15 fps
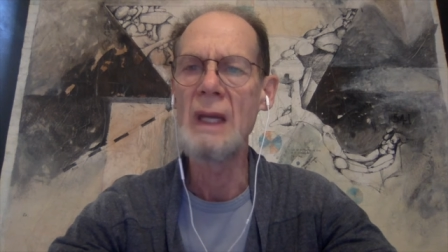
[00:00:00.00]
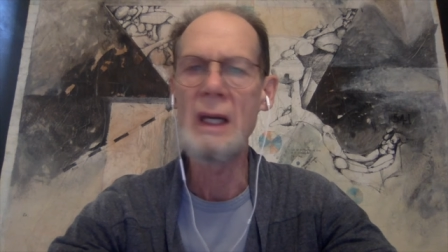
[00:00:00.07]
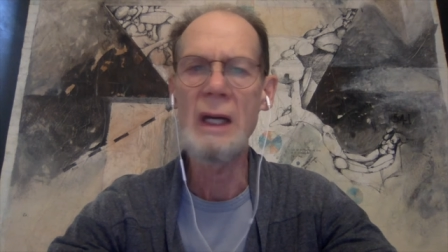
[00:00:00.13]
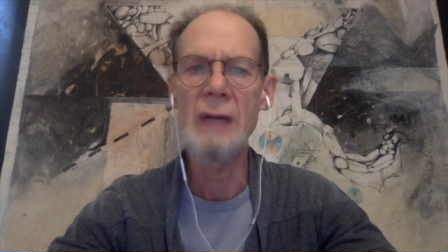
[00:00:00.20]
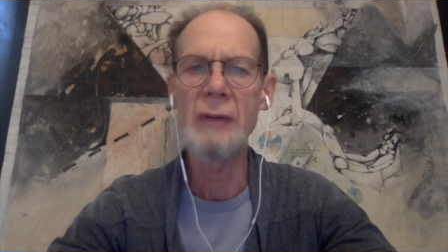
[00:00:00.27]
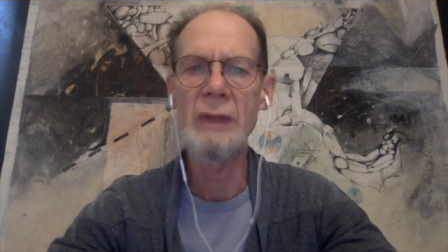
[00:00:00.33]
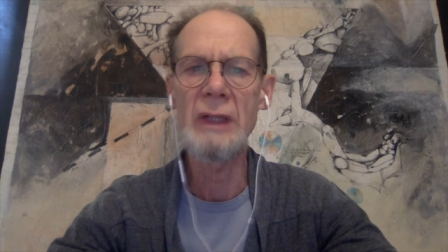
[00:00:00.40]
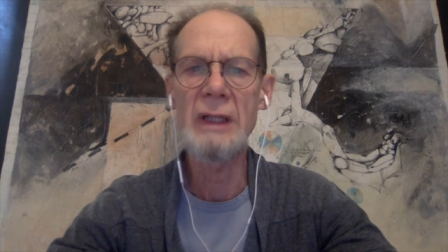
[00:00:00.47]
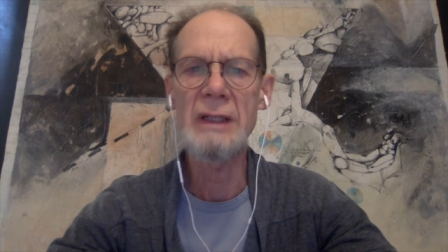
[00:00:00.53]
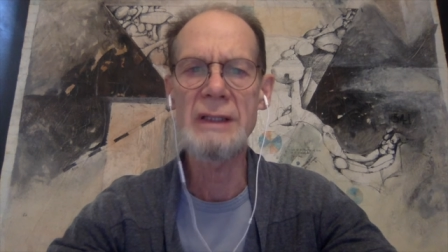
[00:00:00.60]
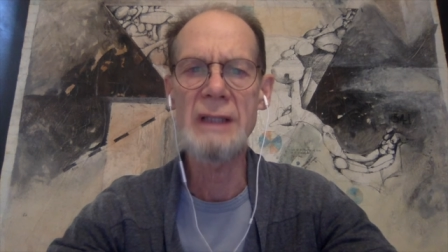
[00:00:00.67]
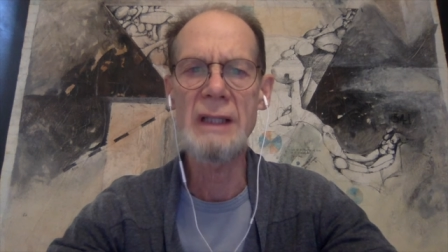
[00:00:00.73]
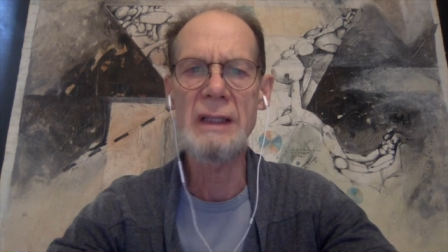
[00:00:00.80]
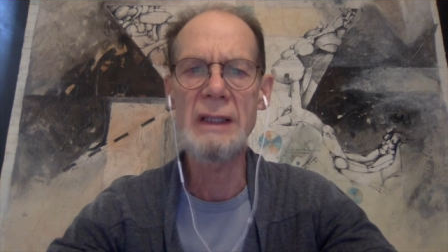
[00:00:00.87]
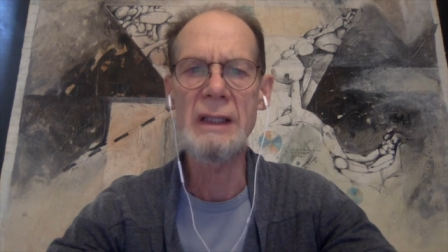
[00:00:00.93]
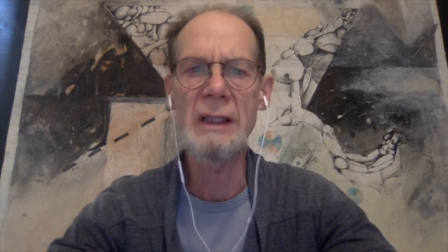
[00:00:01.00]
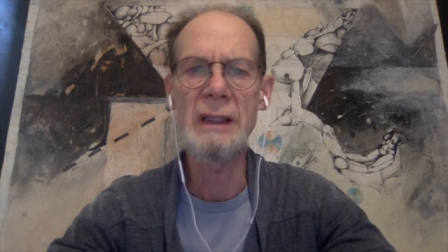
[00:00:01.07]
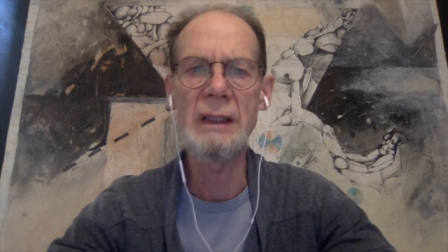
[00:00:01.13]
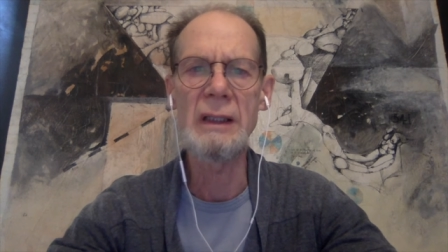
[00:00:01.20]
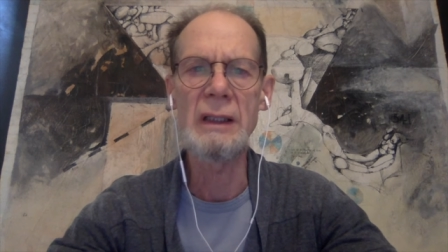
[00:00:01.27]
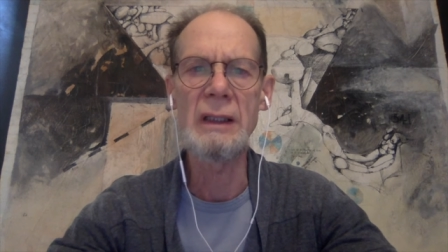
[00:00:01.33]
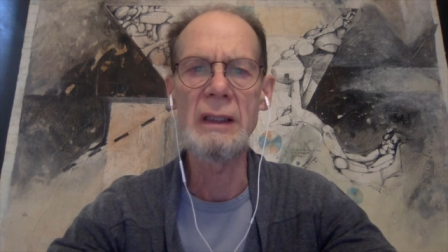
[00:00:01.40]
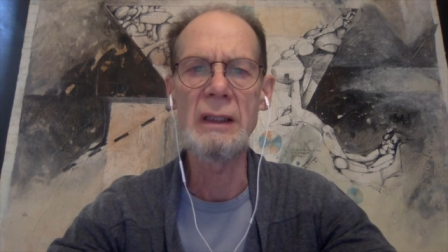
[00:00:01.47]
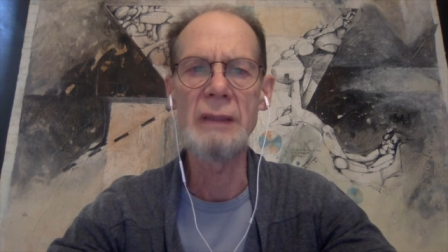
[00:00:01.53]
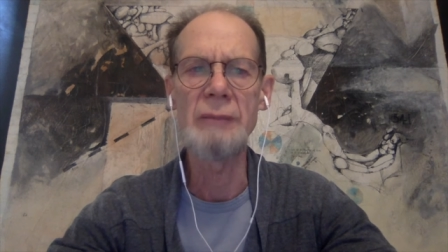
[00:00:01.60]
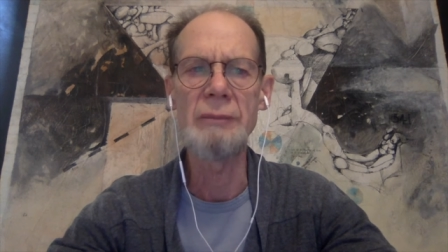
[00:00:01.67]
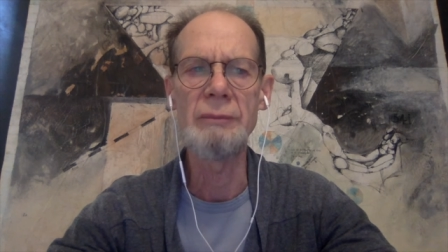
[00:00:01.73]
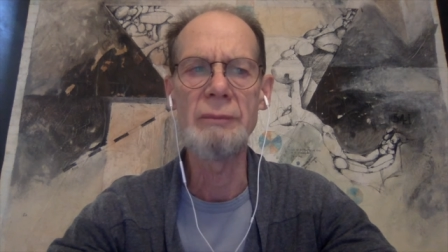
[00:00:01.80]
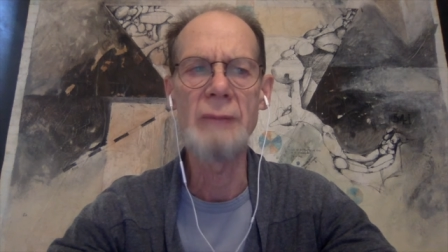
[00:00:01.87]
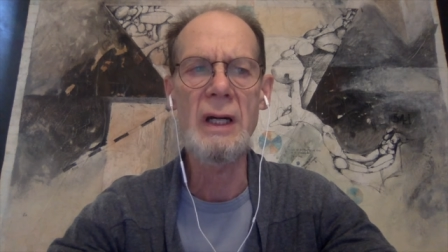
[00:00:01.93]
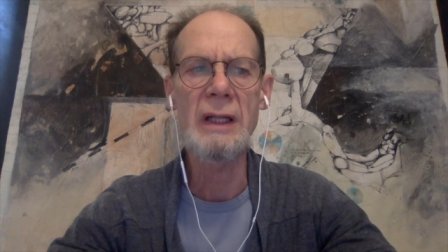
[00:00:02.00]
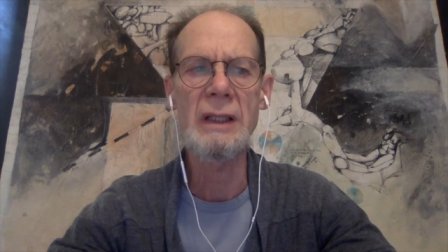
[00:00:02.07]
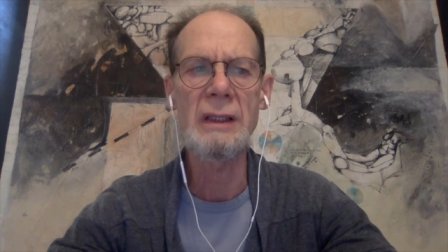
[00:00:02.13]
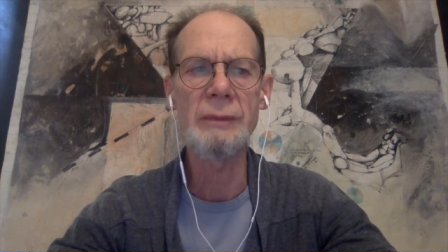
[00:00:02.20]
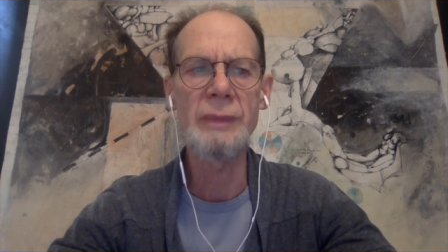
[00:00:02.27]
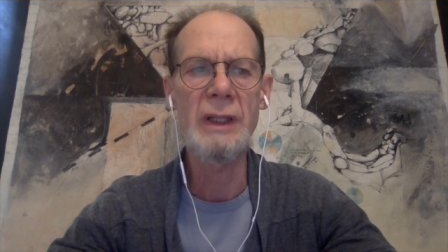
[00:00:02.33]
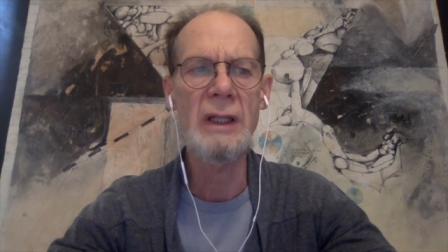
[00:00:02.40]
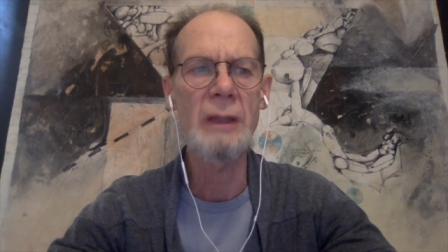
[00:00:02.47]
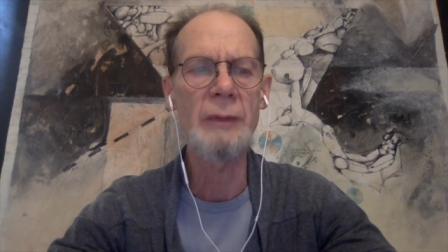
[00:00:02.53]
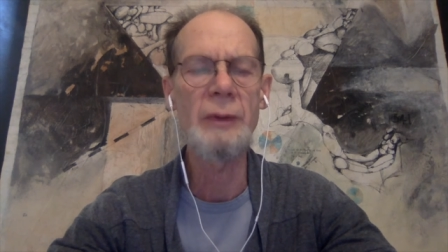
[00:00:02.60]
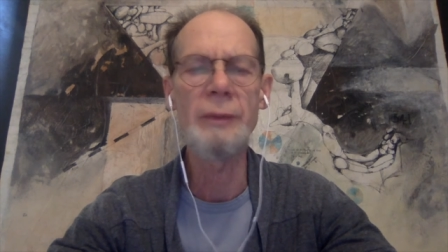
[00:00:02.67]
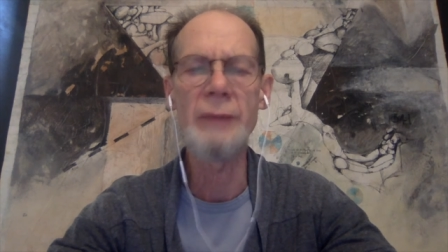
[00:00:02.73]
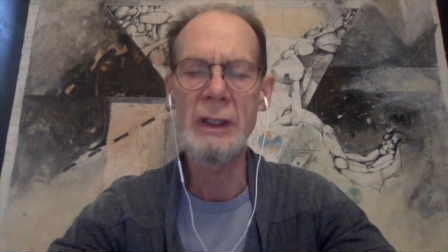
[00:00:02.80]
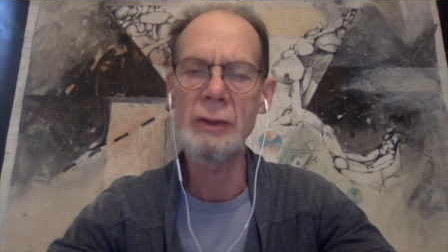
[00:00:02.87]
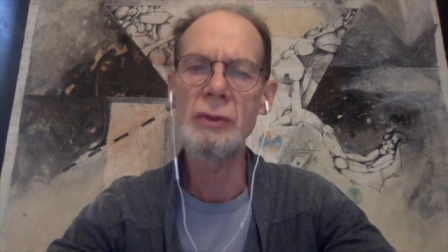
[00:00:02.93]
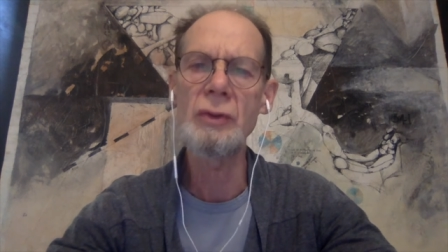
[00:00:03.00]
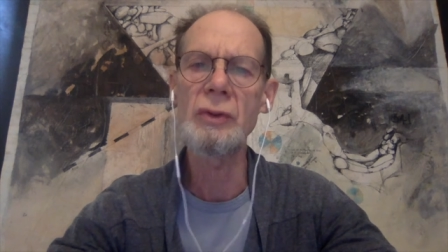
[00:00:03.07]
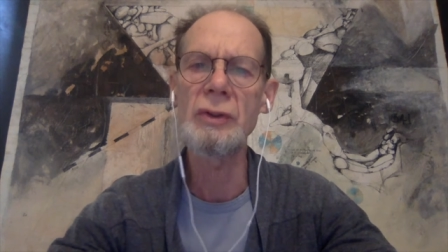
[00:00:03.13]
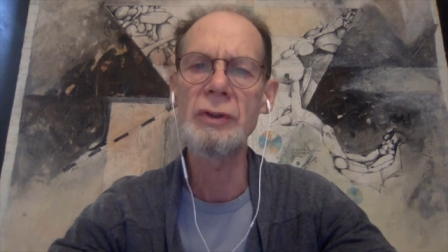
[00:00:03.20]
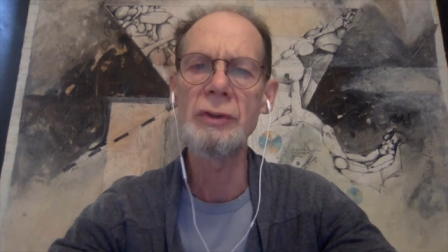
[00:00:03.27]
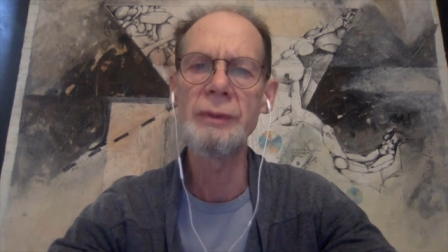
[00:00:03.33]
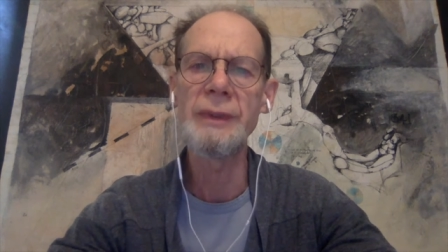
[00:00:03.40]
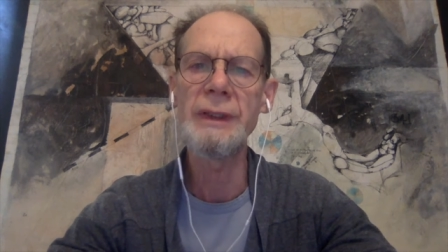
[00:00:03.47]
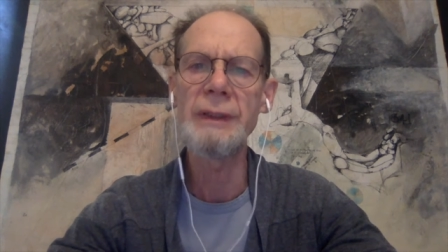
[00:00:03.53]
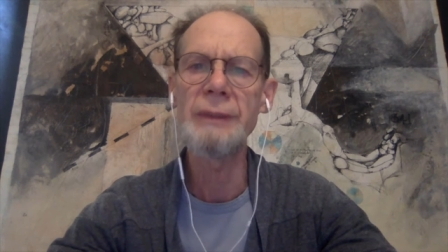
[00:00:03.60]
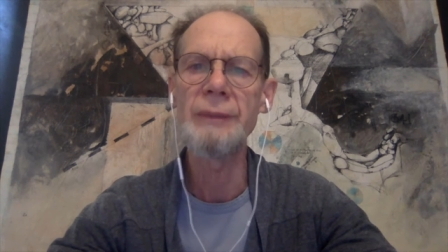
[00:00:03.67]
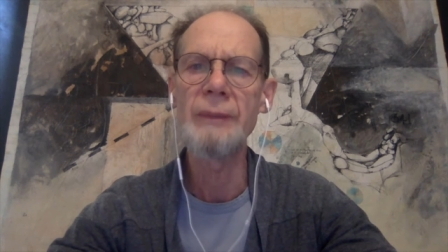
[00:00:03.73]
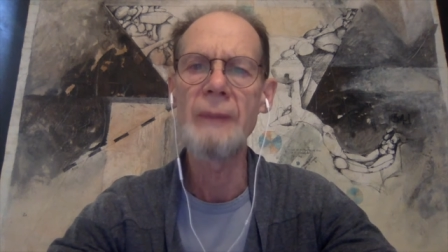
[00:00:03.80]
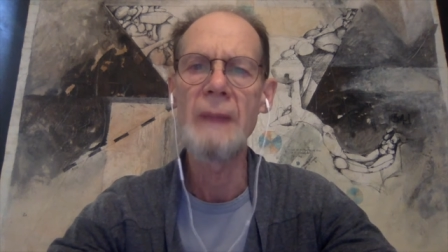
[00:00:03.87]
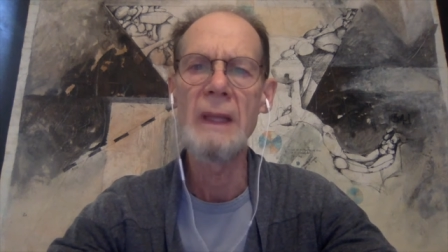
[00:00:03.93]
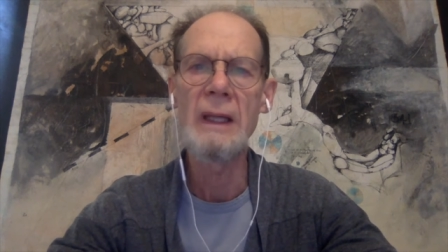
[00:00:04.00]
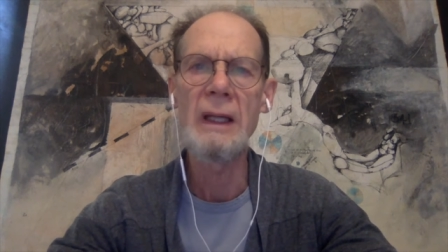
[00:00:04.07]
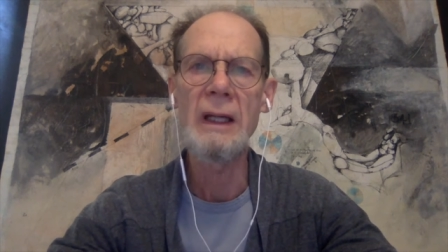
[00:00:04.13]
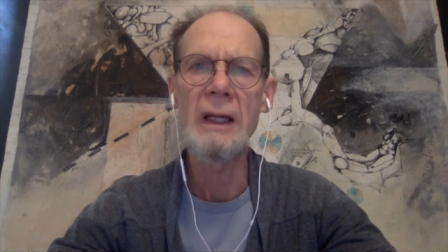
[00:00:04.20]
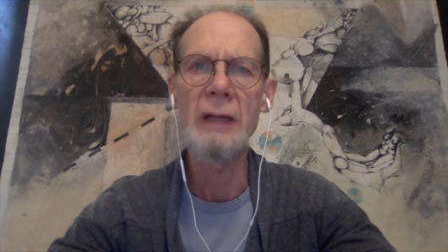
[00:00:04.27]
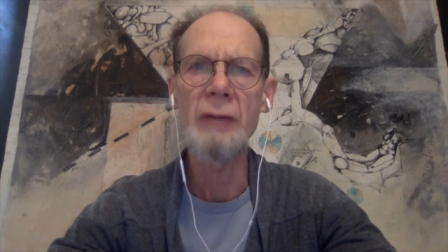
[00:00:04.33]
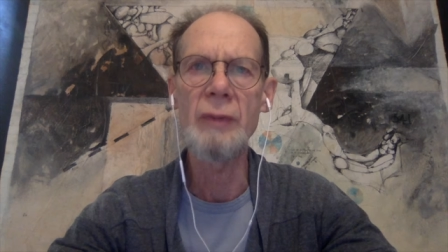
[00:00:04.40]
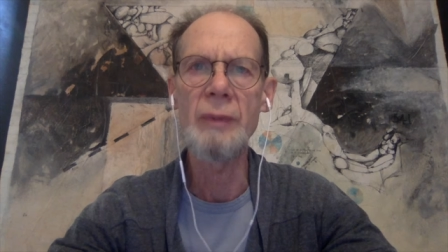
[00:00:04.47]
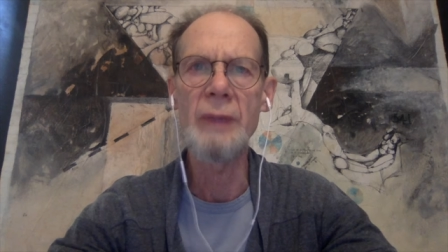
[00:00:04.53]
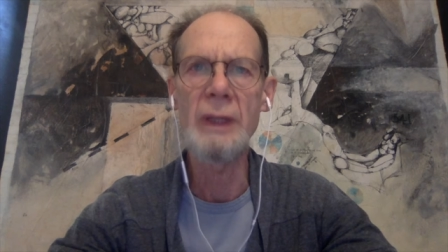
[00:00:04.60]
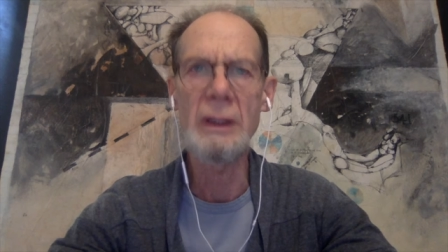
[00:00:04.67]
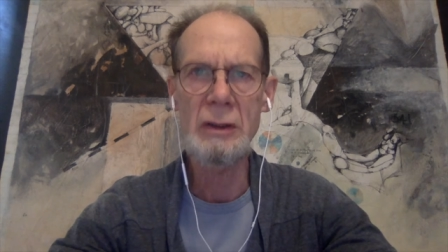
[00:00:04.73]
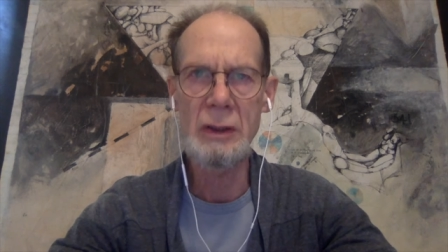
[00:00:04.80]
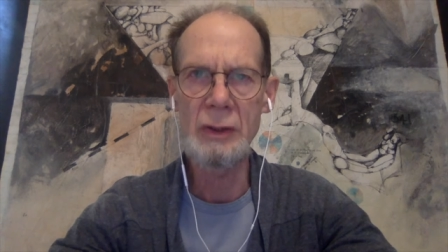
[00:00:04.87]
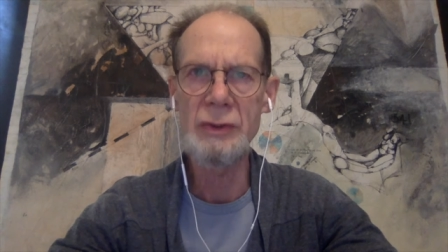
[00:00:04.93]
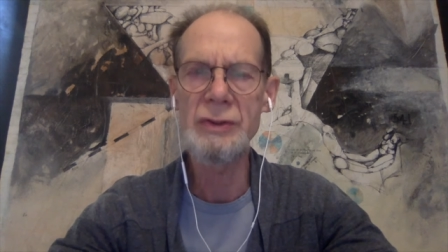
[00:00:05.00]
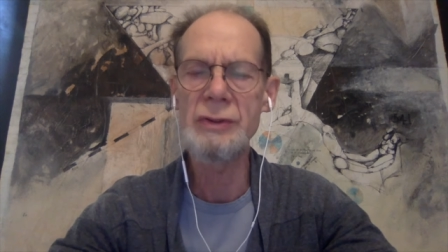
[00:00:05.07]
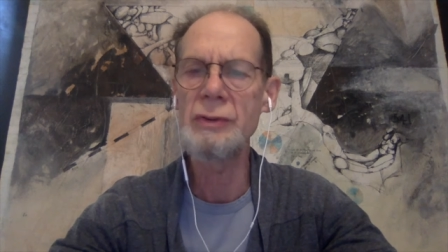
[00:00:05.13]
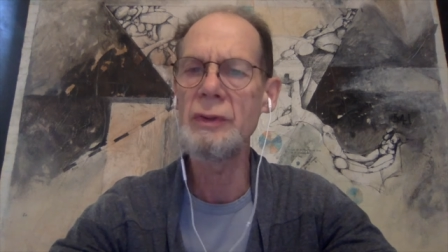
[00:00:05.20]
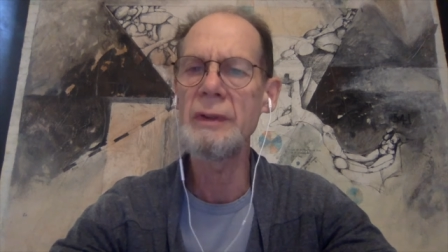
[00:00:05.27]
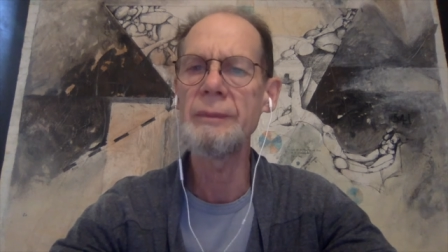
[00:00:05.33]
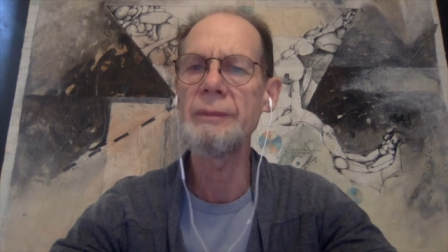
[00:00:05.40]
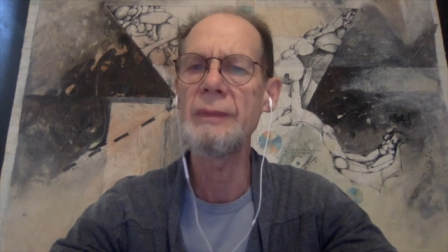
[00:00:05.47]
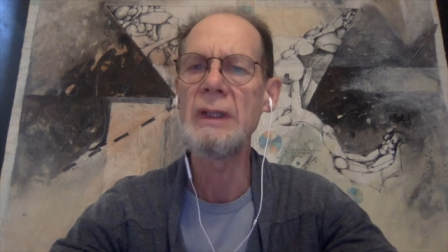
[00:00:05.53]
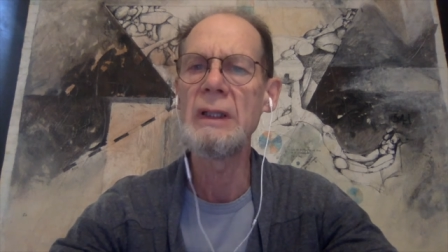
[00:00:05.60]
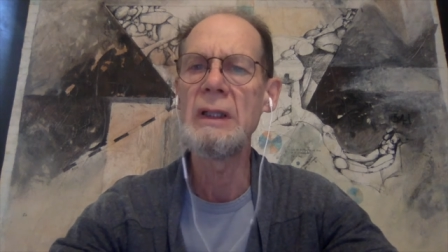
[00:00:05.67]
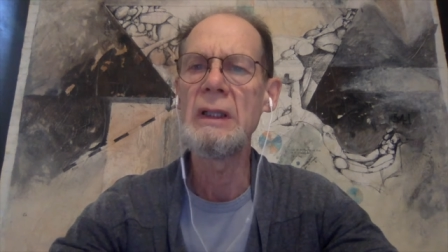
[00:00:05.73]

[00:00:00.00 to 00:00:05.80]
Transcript: I realized that day uh, Mike had become a mentor to me and I remained close to him.